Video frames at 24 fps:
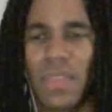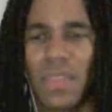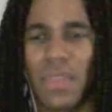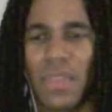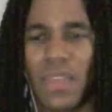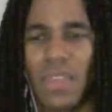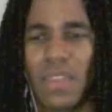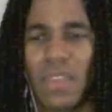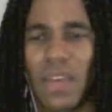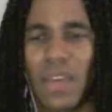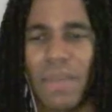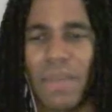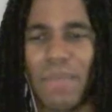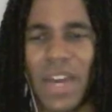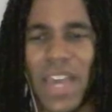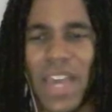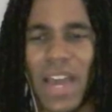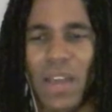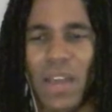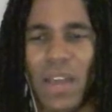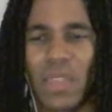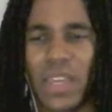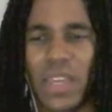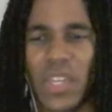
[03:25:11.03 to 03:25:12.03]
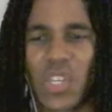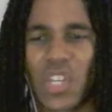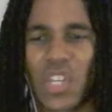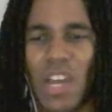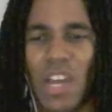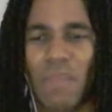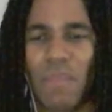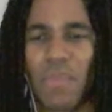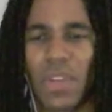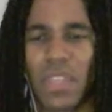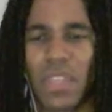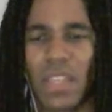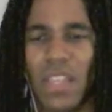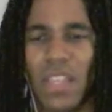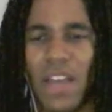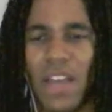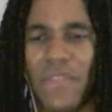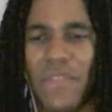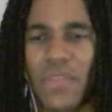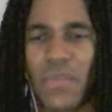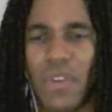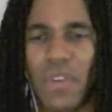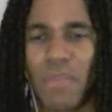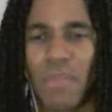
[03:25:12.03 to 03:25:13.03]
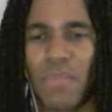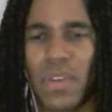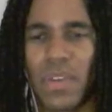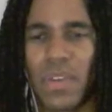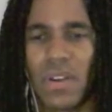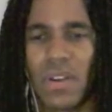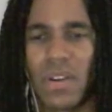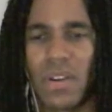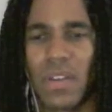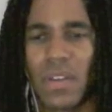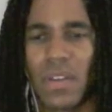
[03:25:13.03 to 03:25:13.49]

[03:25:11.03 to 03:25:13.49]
Then my outlane stopper on the left reappeared.